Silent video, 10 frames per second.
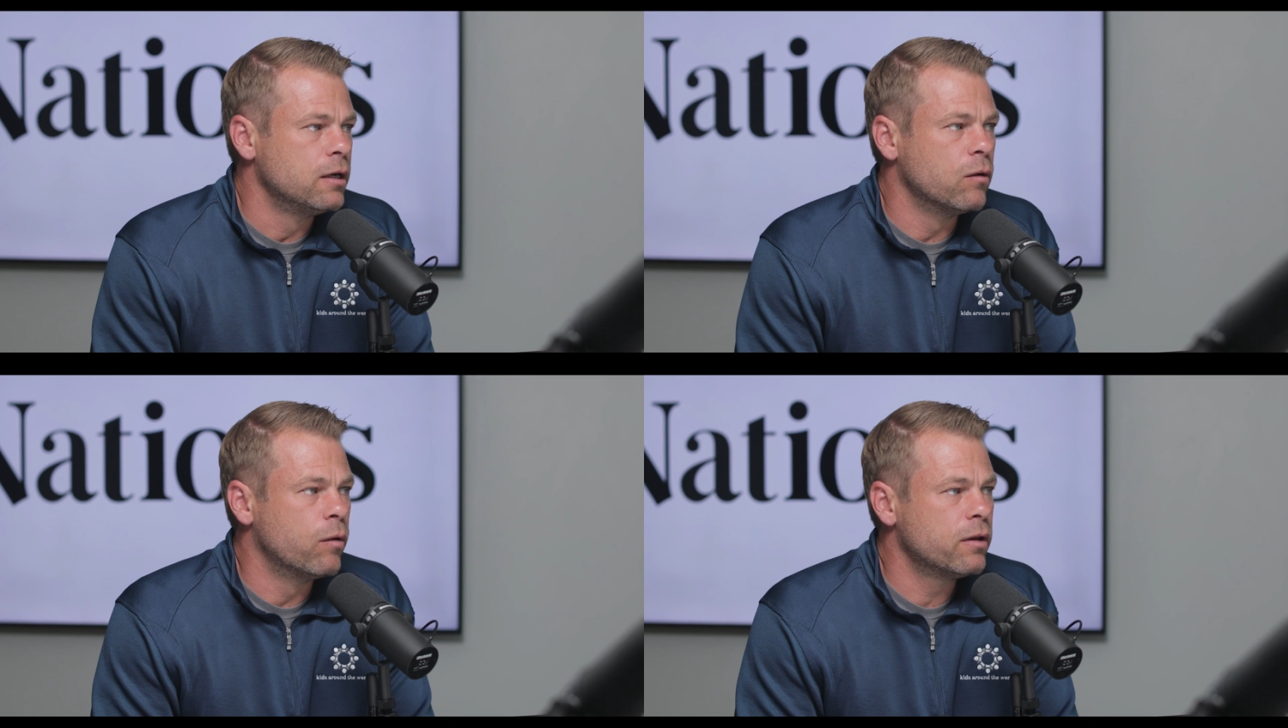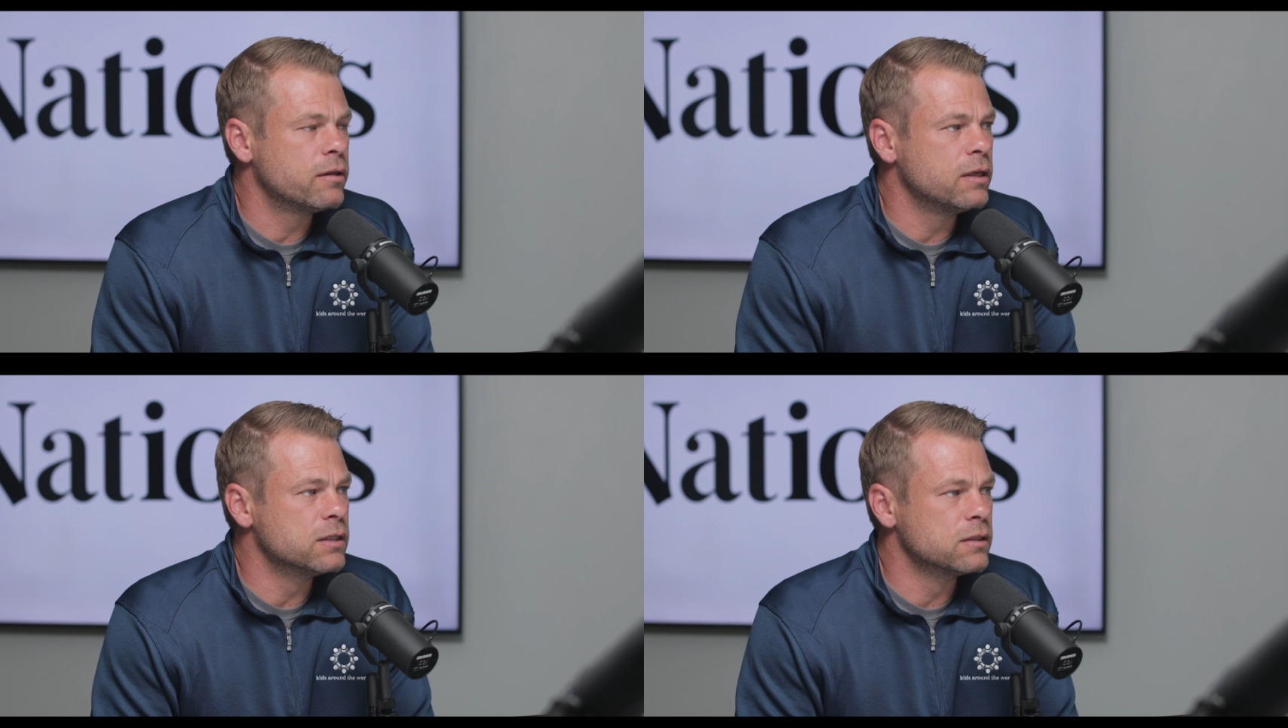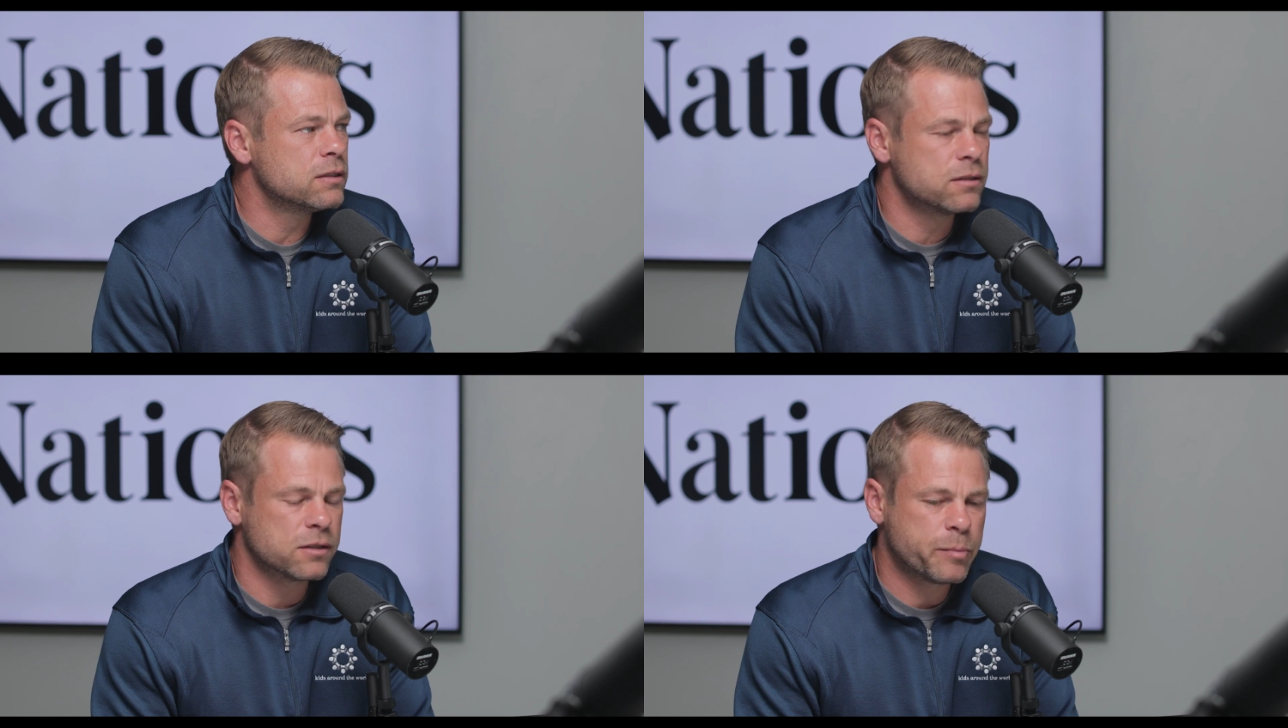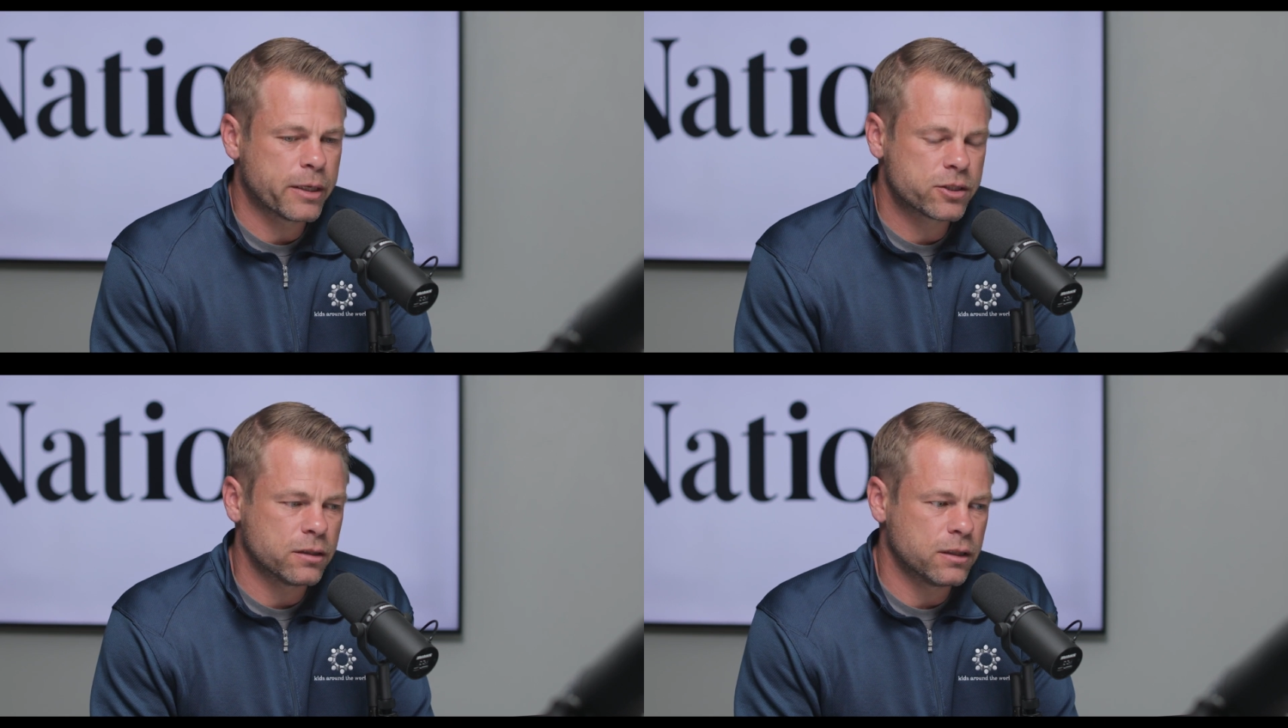You know, one of the things, and this is
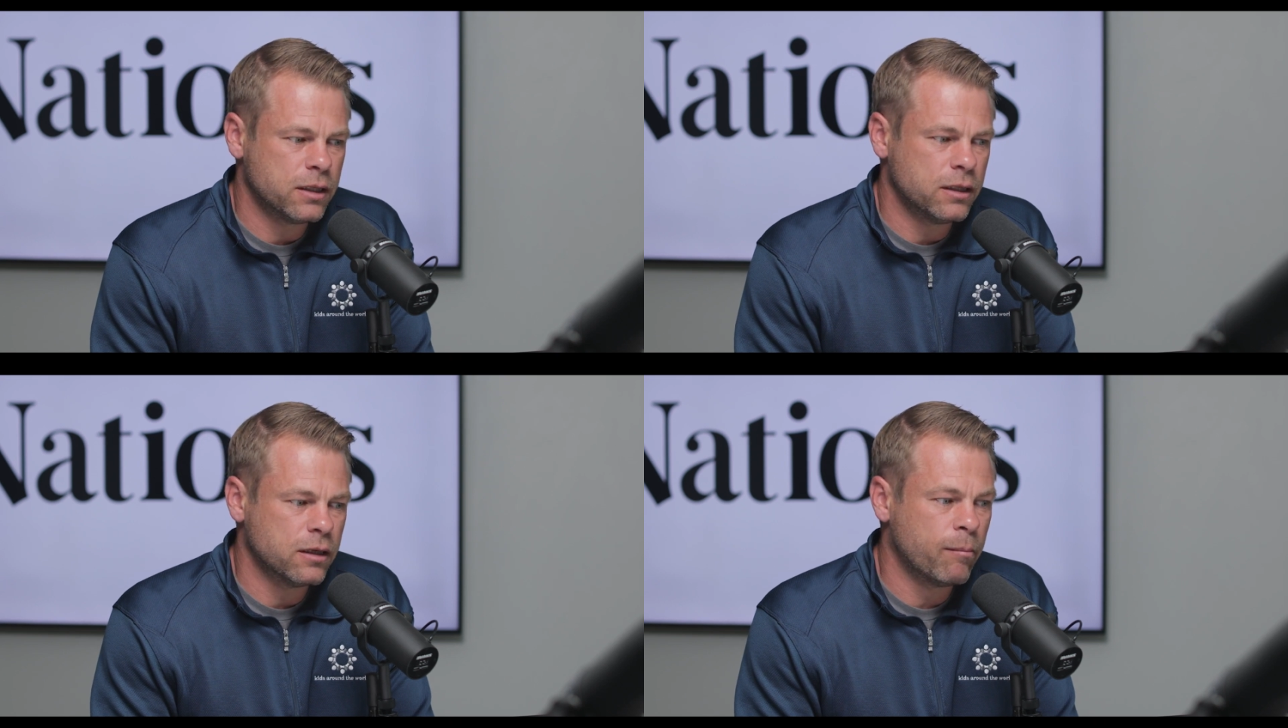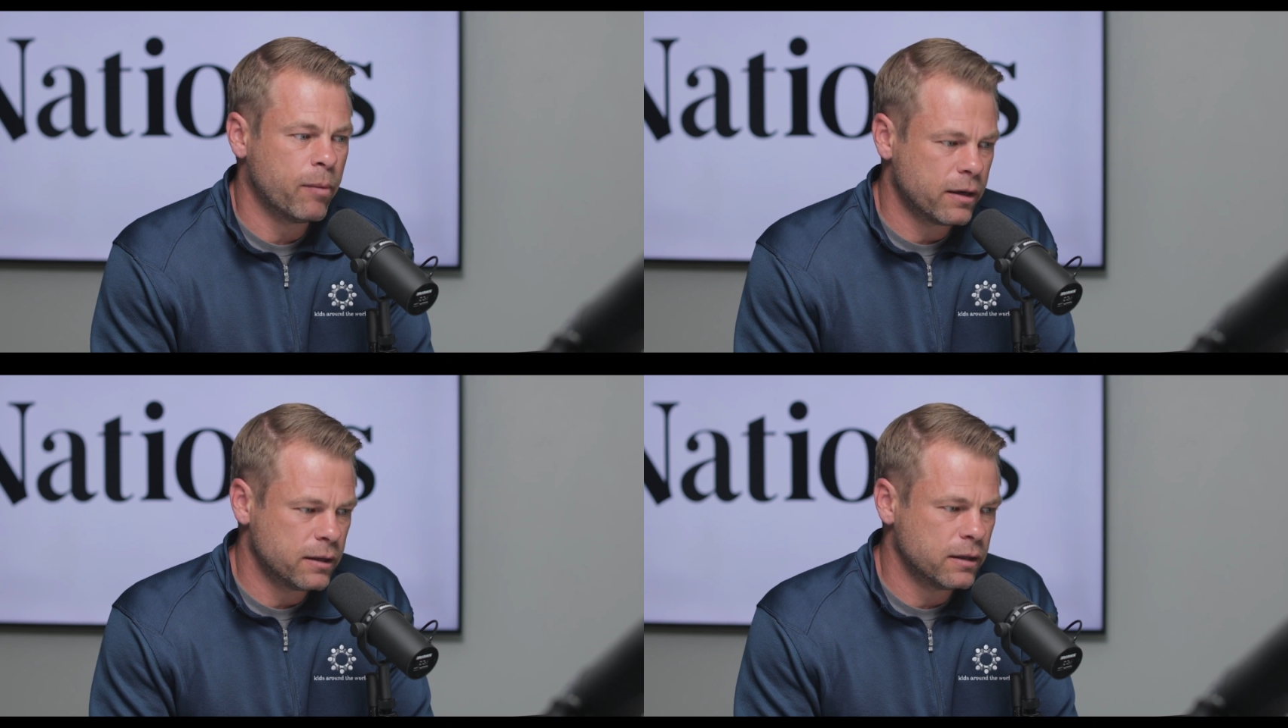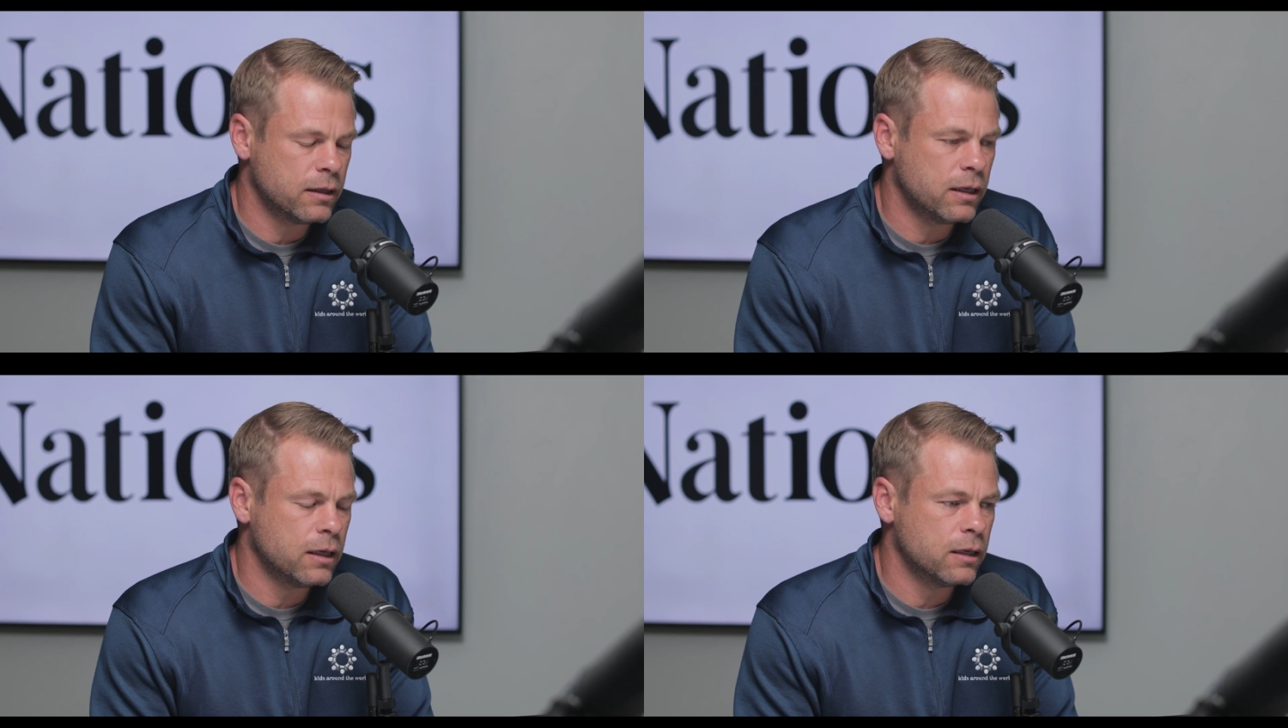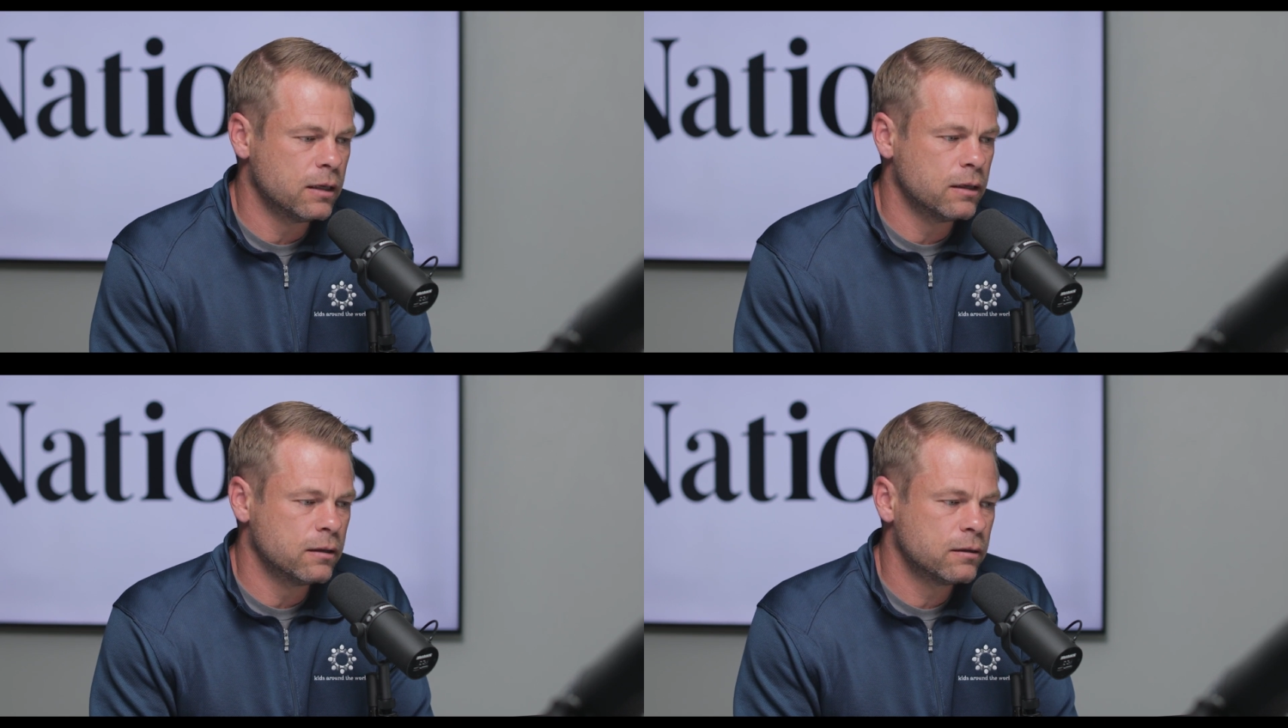especially abundant
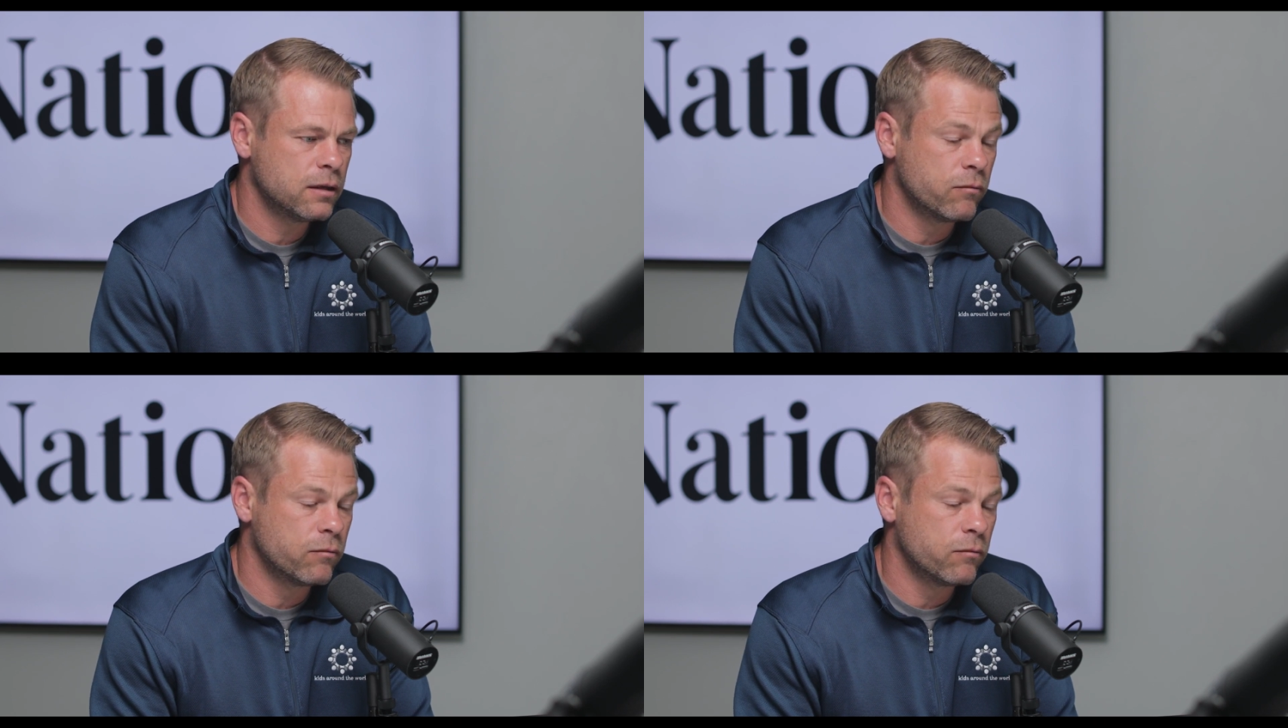in